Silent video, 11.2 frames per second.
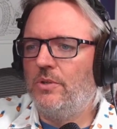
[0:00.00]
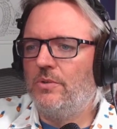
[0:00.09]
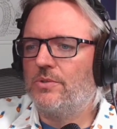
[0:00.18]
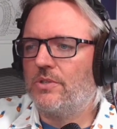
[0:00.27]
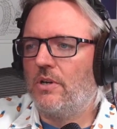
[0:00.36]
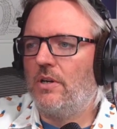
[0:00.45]
Do you
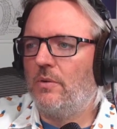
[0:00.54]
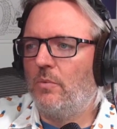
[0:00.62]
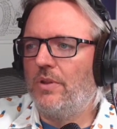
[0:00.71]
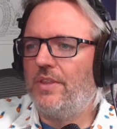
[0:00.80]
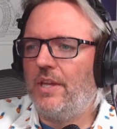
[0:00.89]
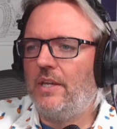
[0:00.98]
start
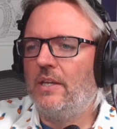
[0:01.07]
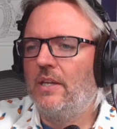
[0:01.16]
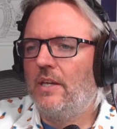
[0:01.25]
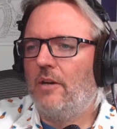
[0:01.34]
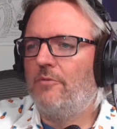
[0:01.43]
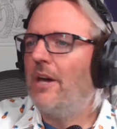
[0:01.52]
with a
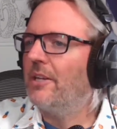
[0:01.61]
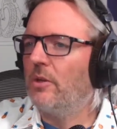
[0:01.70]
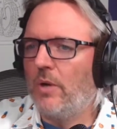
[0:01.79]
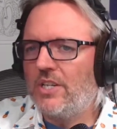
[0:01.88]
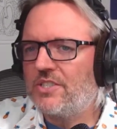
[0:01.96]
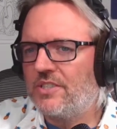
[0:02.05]

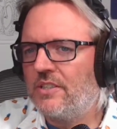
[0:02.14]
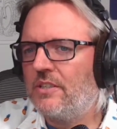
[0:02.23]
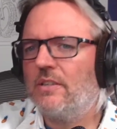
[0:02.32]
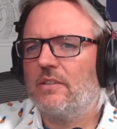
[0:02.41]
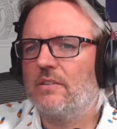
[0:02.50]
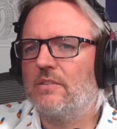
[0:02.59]
evaluation
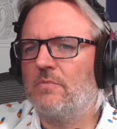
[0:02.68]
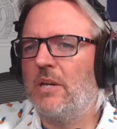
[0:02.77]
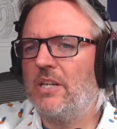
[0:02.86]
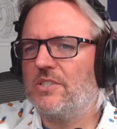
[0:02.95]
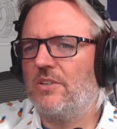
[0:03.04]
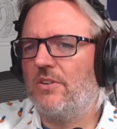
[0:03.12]
to
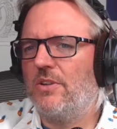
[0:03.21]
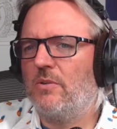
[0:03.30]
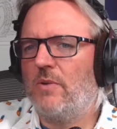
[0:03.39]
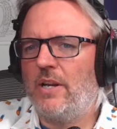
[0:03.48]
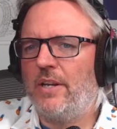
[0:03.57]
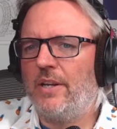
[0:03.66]
make sure they're
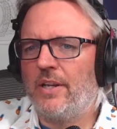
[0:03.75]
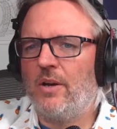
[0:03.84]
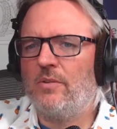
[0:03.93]
ready to